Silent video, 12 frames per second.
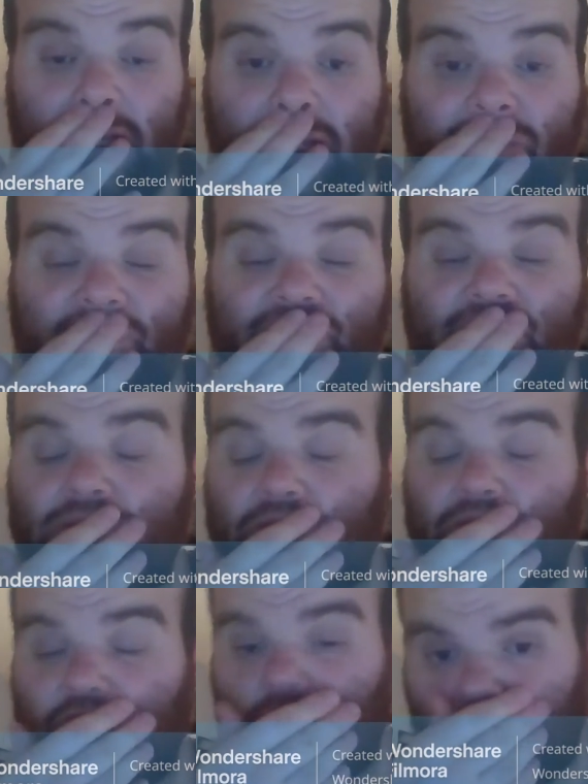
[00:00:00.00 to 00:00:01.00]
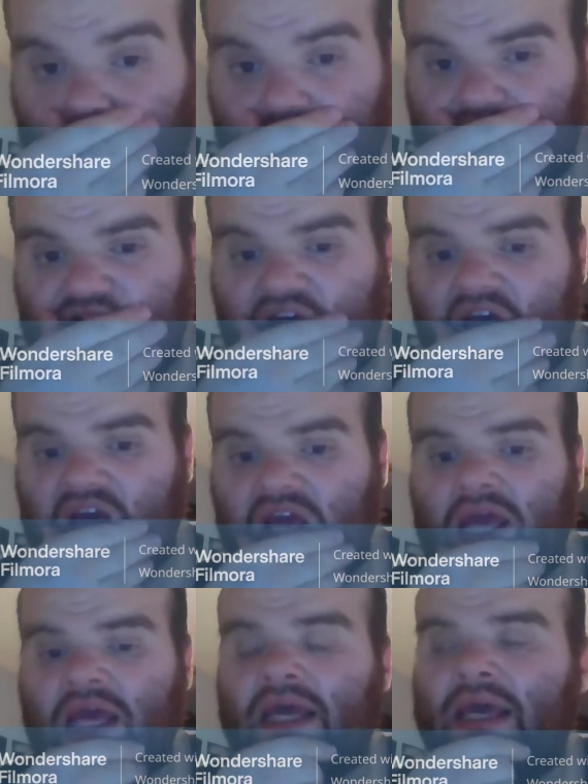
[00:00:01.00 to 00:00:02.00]
It was just because
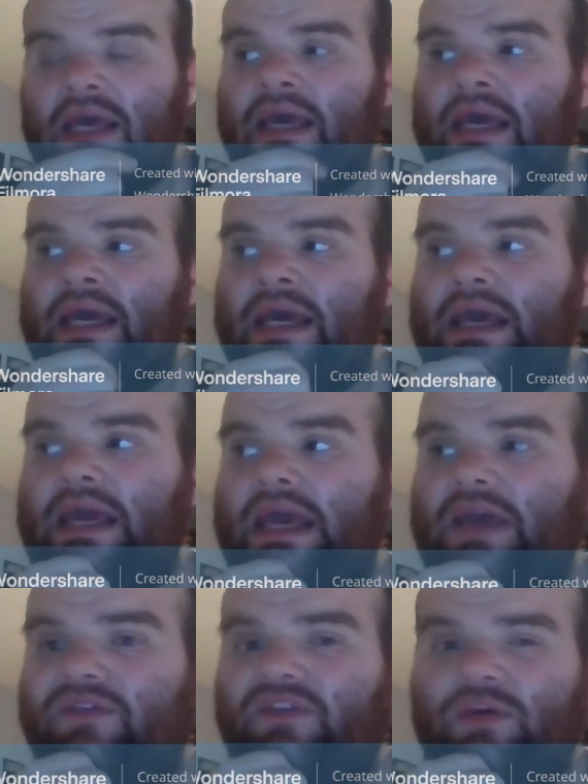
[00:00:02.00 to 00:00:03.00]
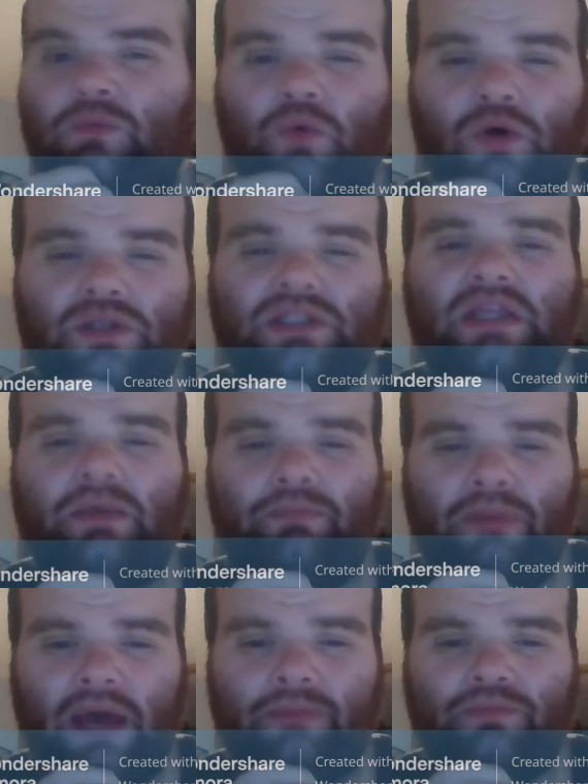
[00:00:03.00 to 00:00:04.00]
if it was the
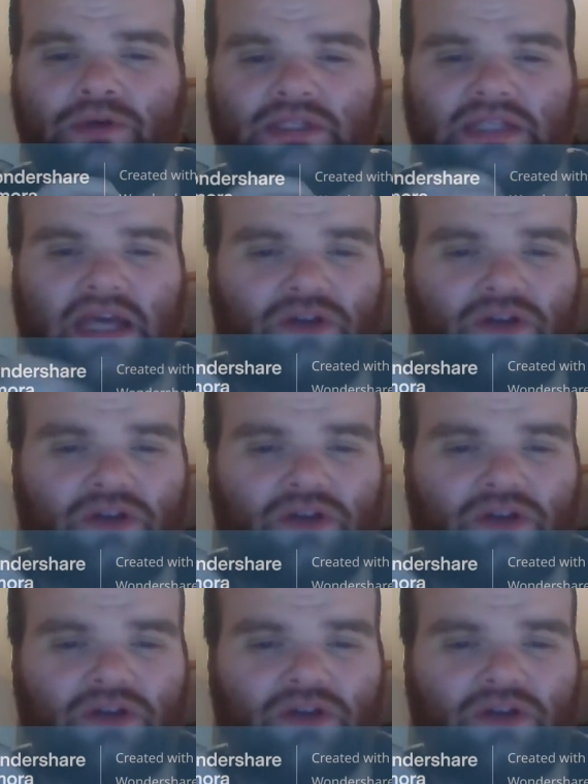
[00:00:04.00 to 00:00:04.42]
Peppers,